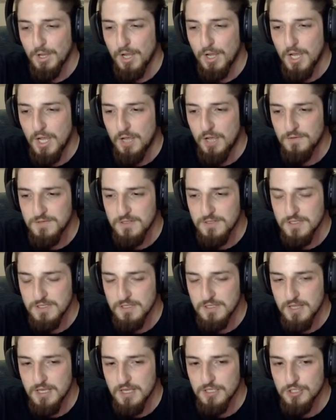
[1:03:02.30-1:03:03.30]
after
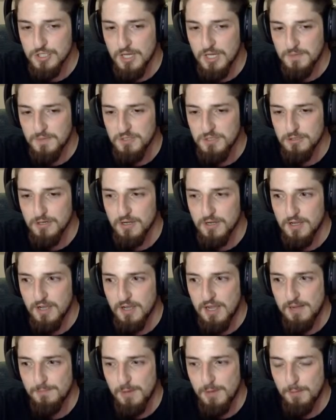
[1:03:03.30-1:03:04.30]
this last chapter,
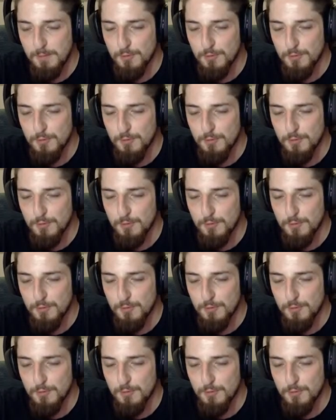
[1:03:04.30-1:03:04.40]
I'm